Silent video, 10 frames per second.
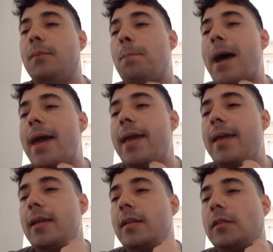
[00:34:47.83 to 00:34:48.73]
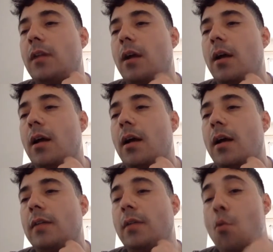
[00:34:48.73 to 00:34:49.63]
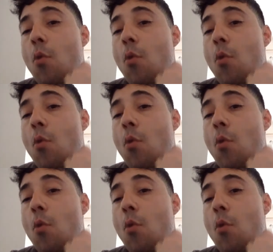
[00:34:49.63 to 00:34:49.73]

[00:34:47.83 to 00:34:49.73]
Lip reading: The